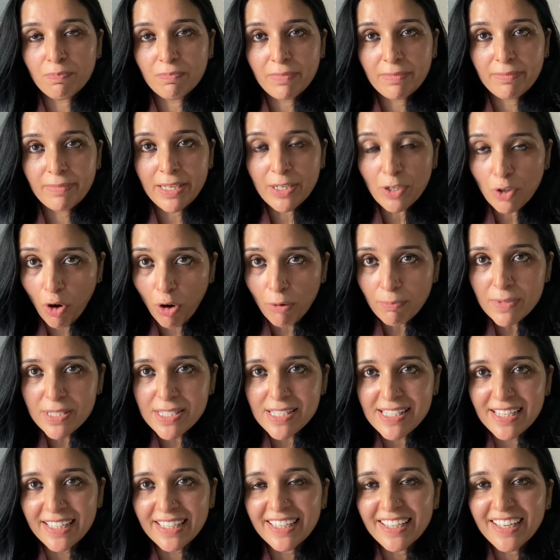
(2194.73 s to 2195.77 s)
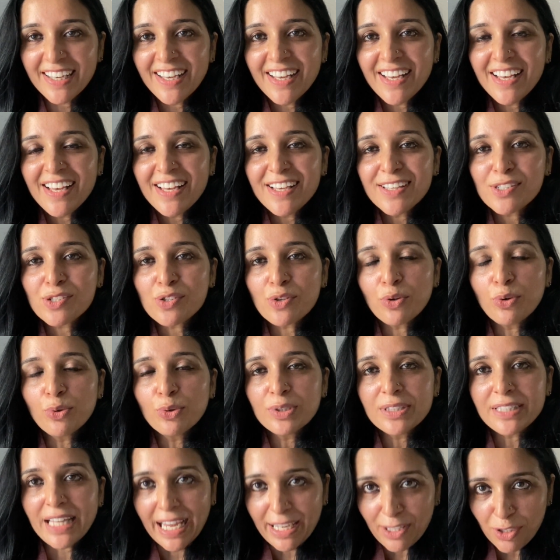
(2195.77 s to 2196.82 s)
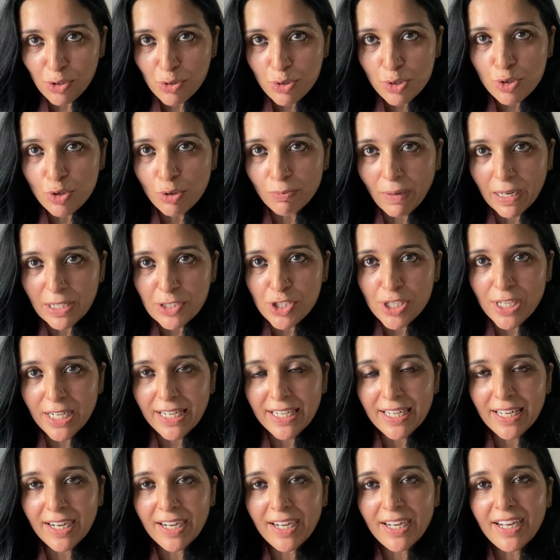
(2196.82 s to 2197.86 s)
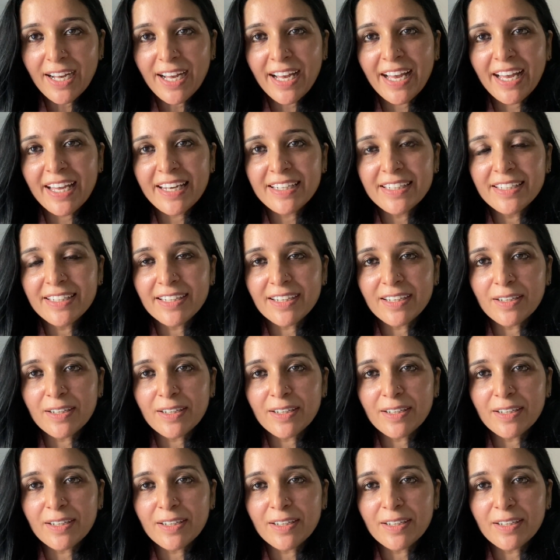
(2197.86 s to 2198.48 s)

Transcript: enormously. So thank you so much, Leila, and